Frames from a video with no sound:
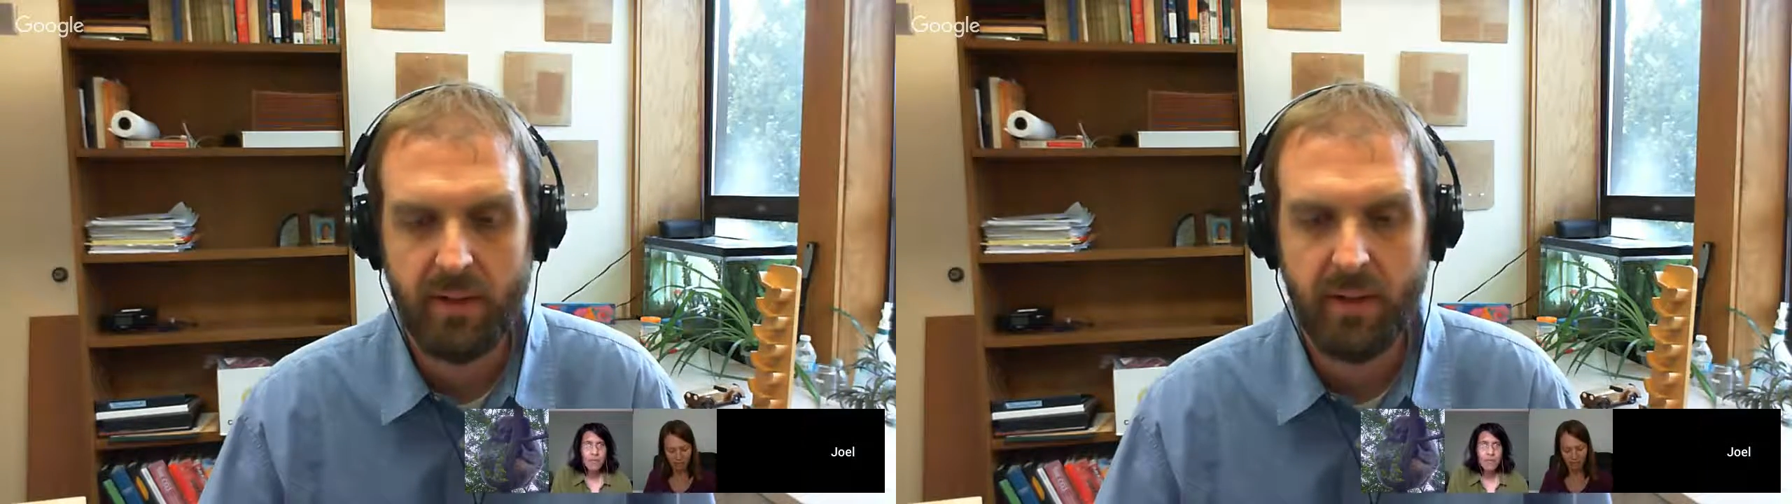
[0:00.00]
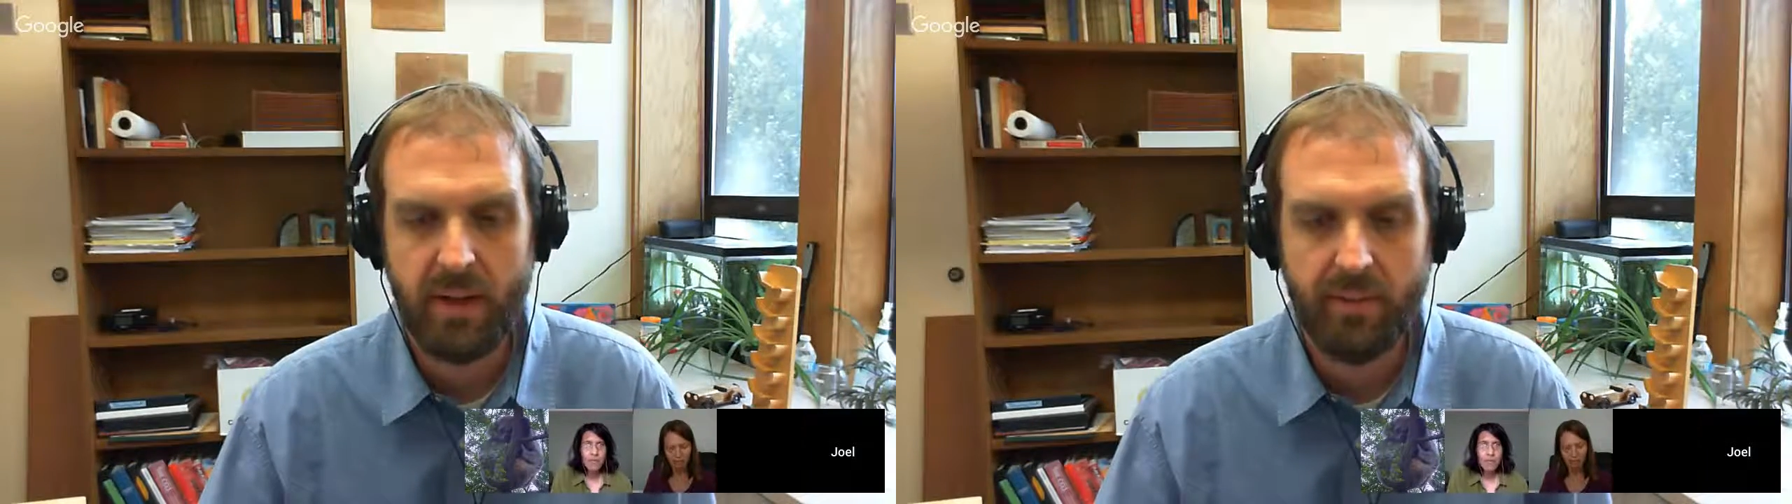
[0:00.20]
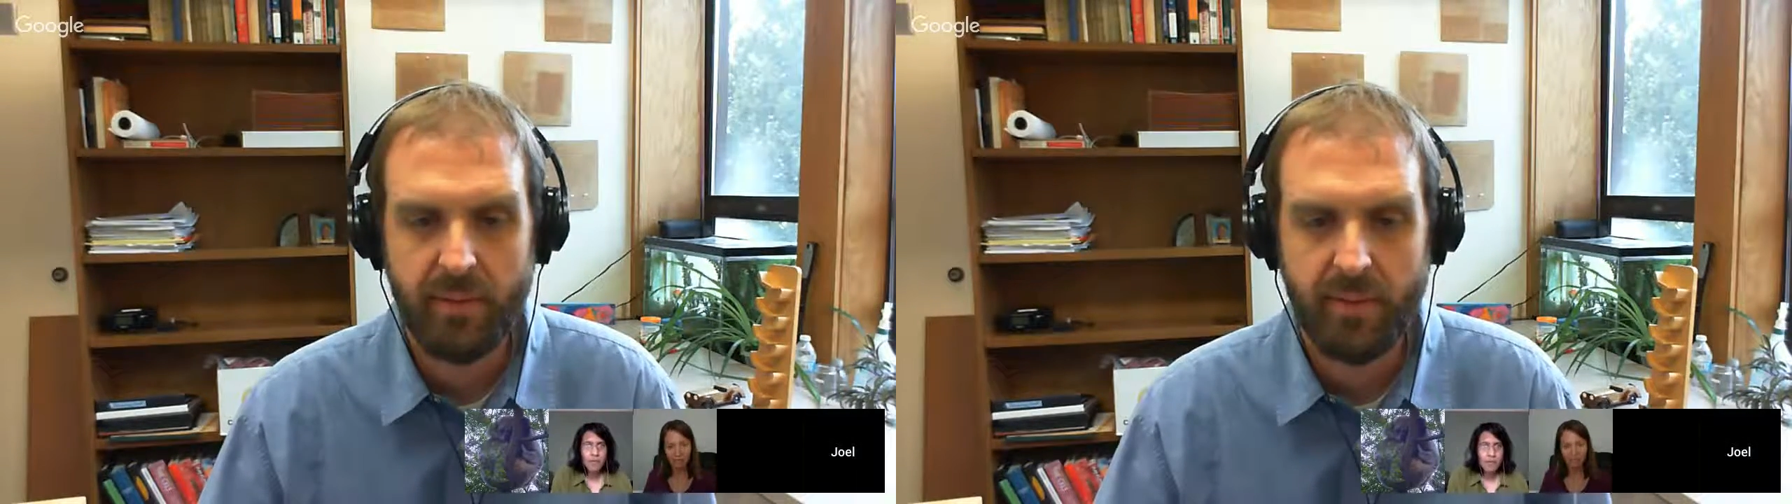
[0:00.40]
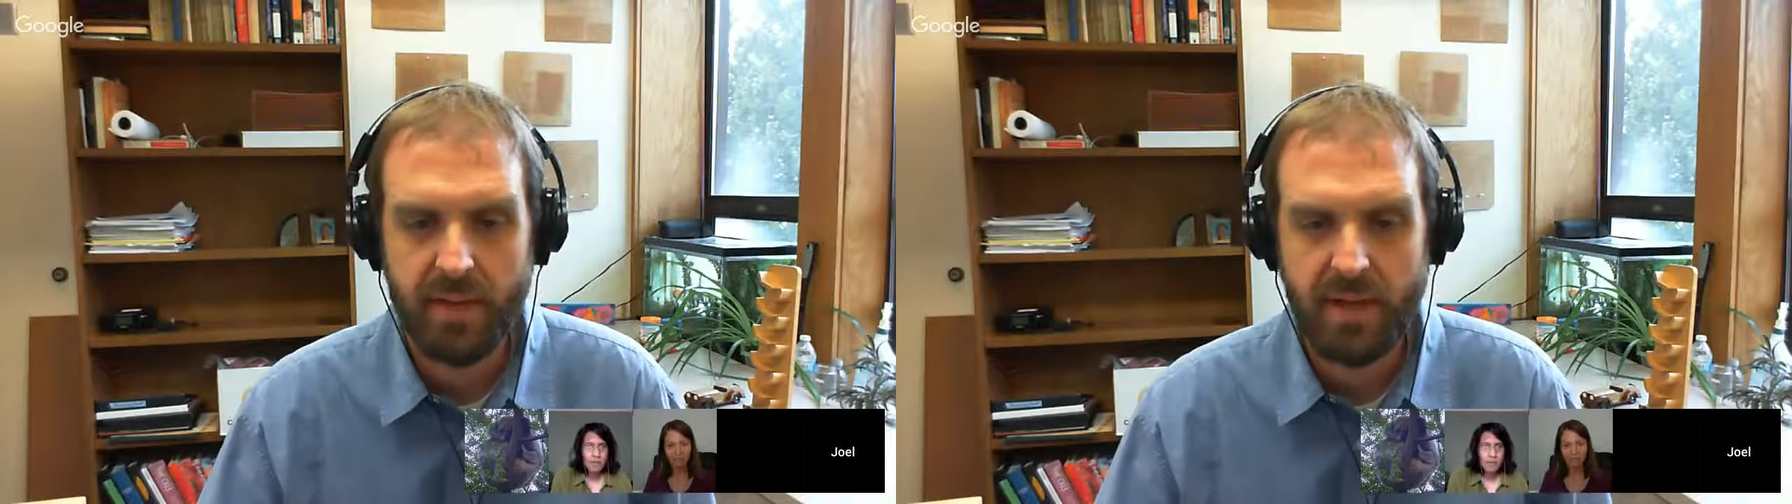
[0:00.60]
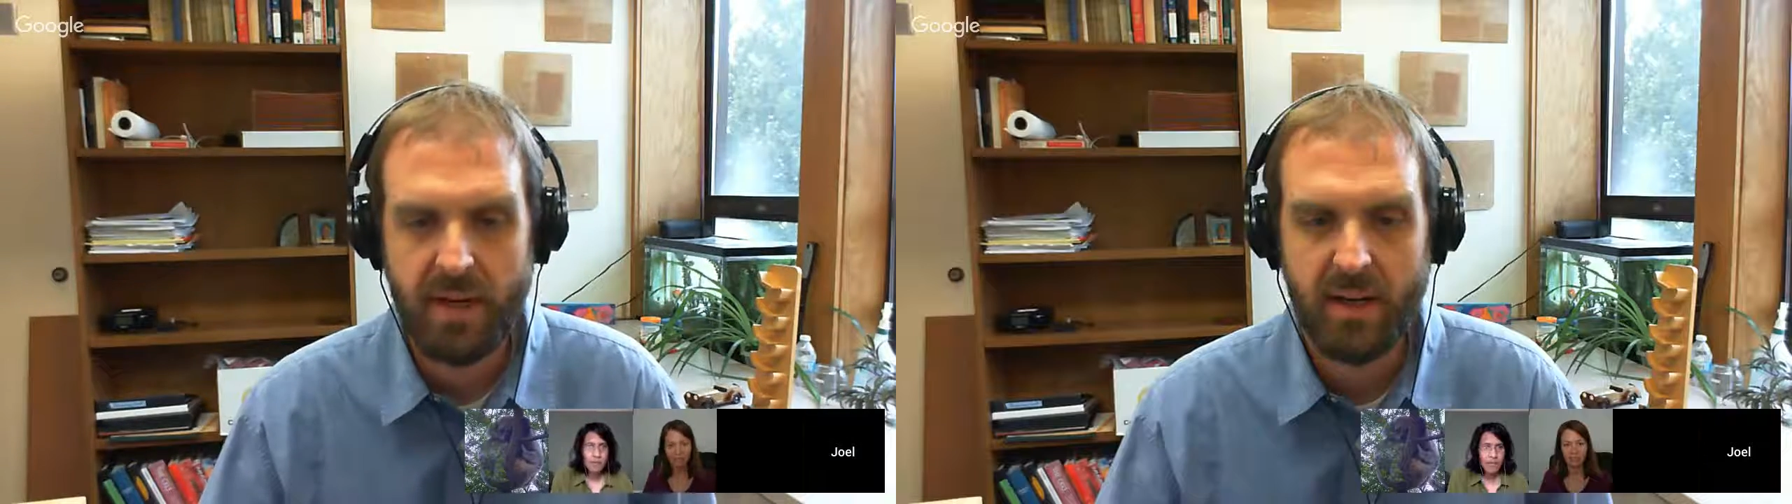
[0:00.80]
it enough of a
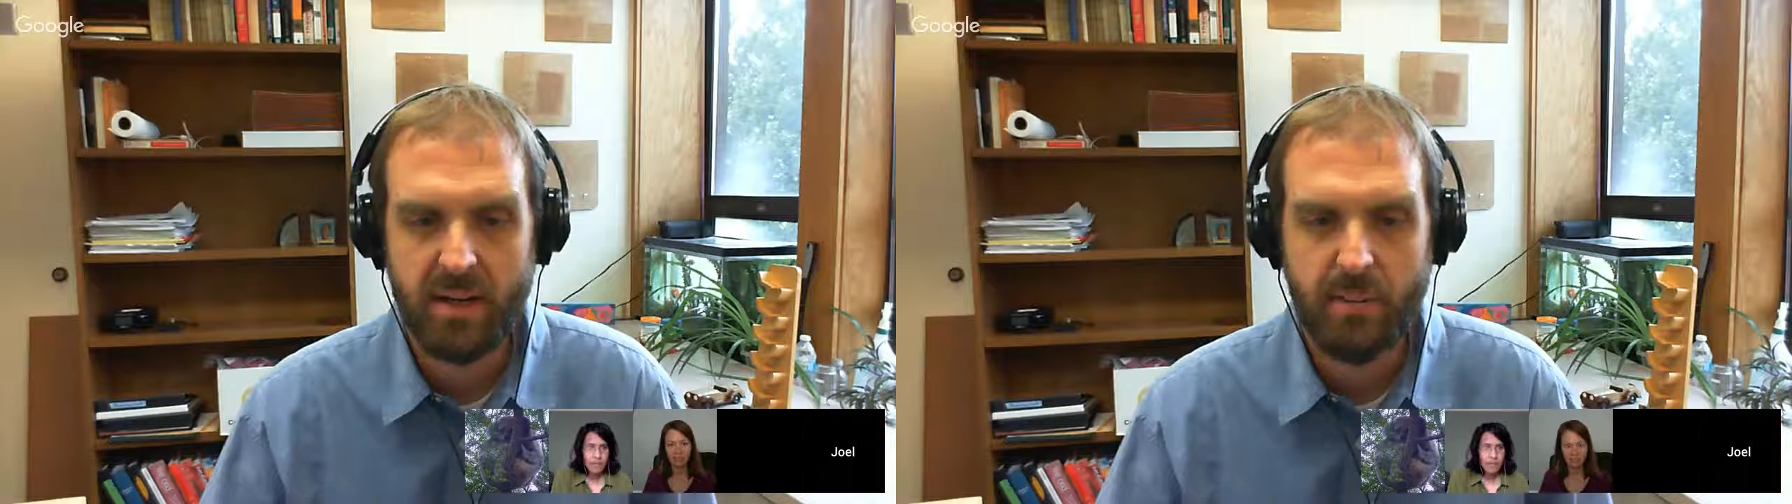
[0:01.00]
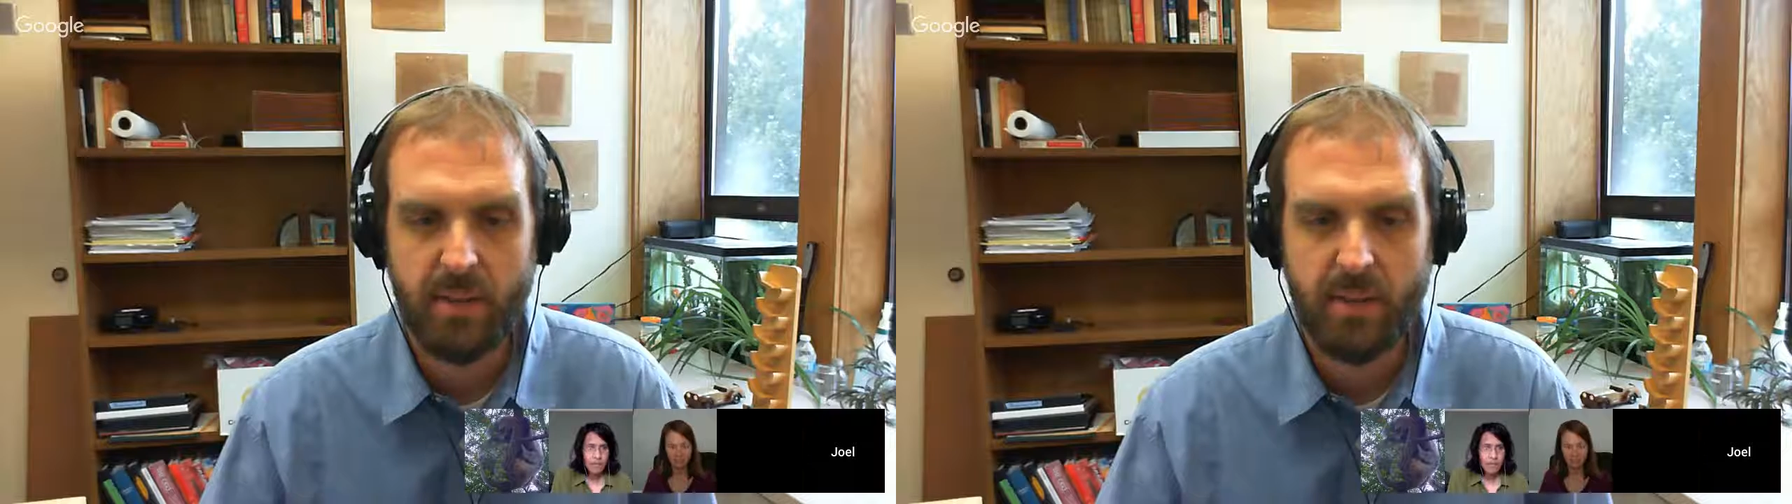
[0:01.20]
chance,